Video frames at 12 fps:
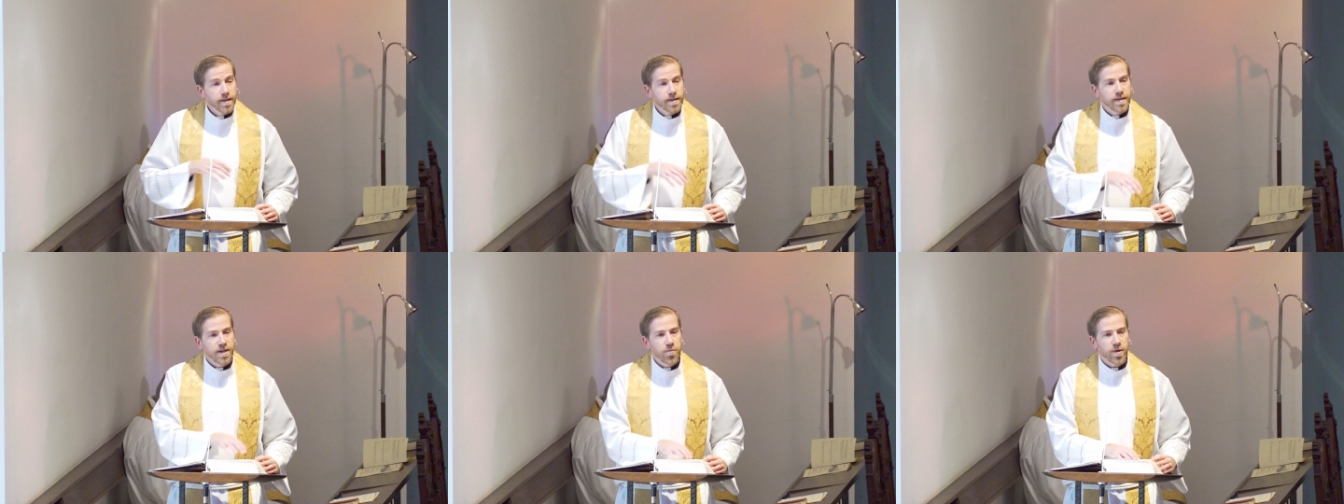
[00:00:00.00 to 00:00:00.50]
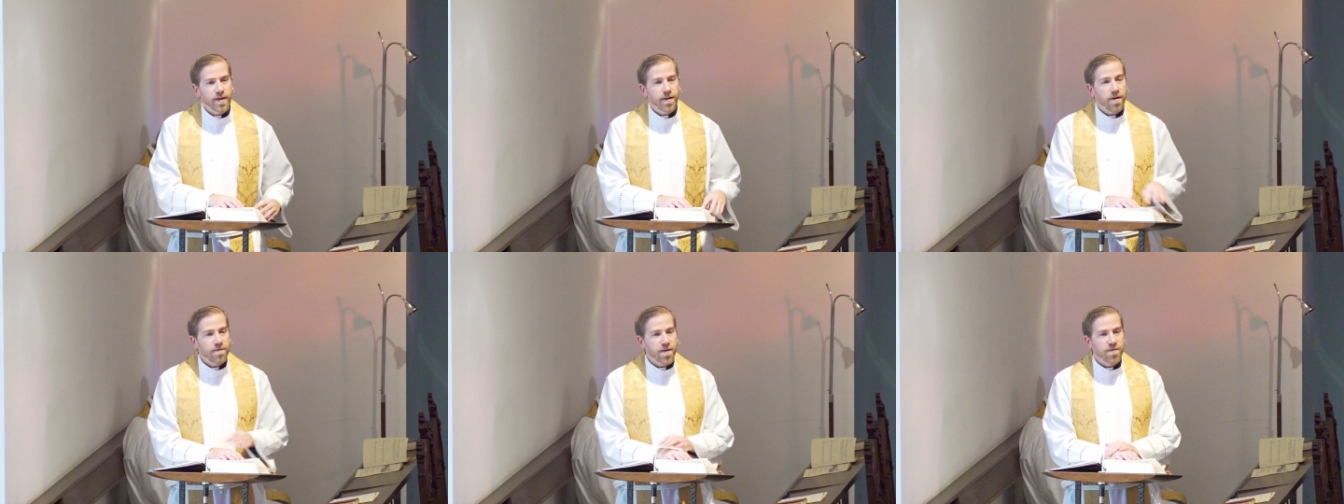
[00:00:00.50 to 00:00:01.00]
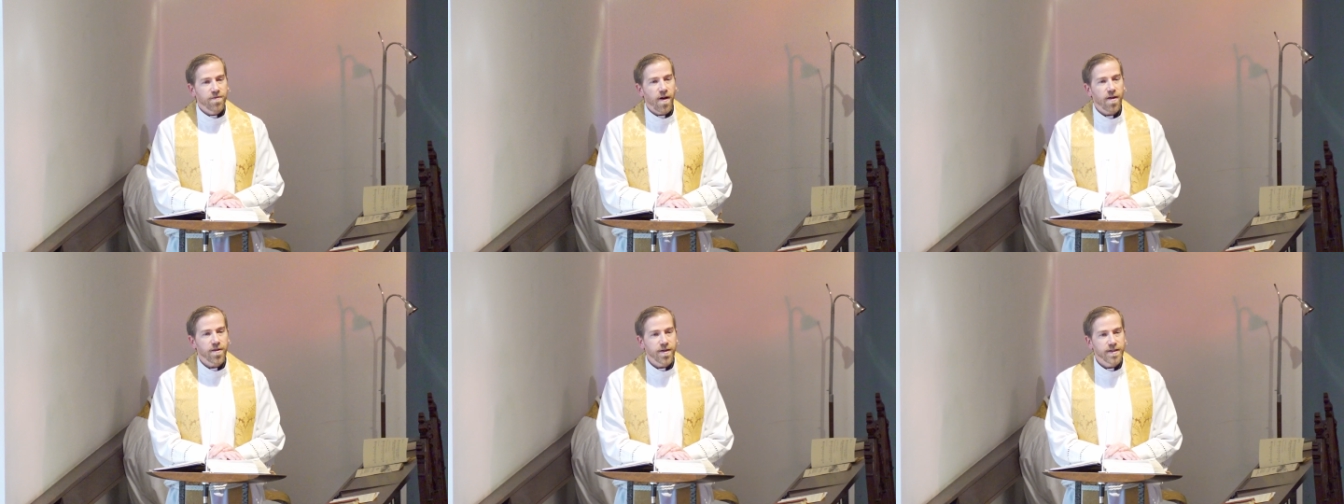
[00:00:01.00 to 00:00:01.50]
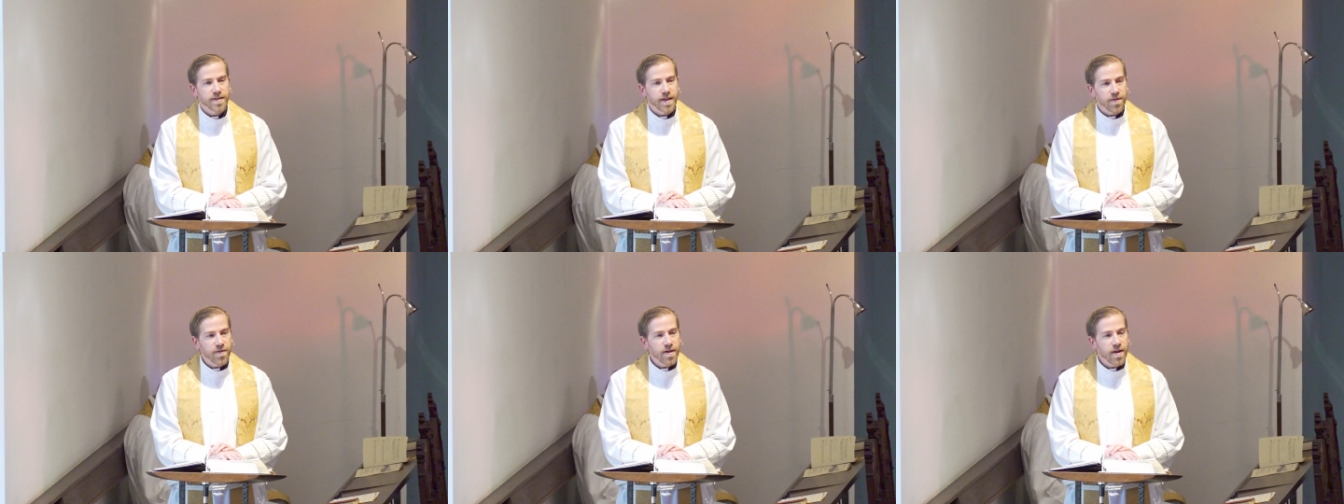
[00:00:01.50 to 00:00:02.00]
See what love the Father has
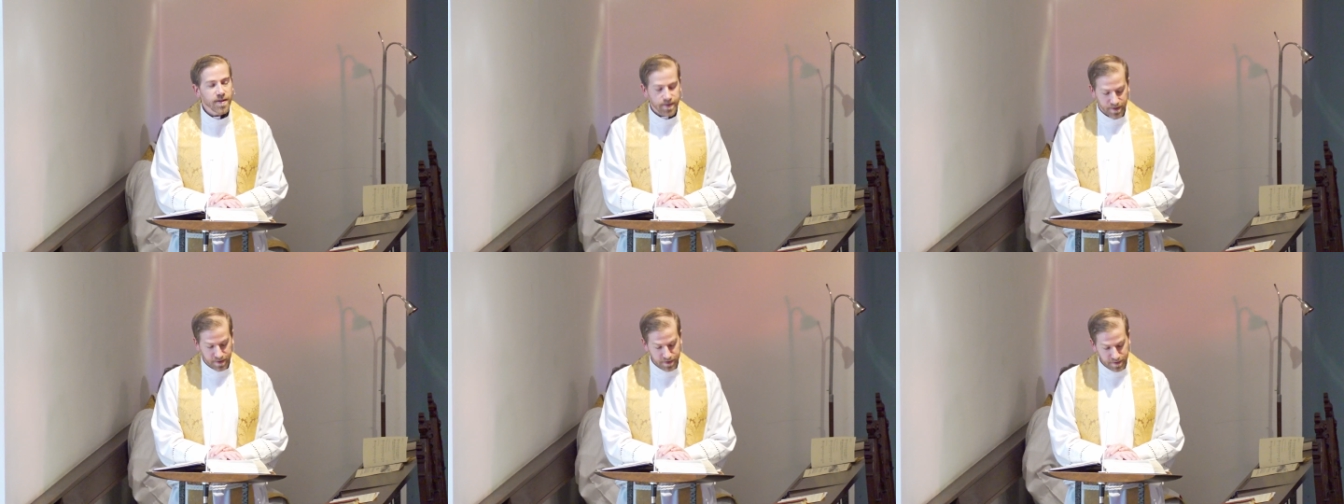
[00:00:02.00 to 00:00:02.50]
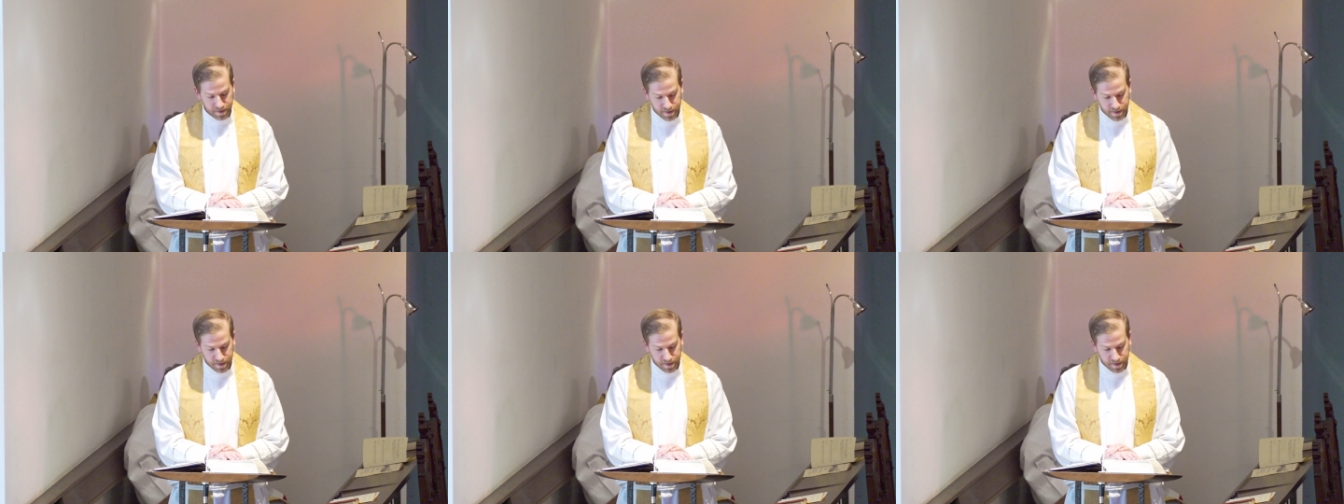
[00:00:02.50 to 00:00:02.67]
given us?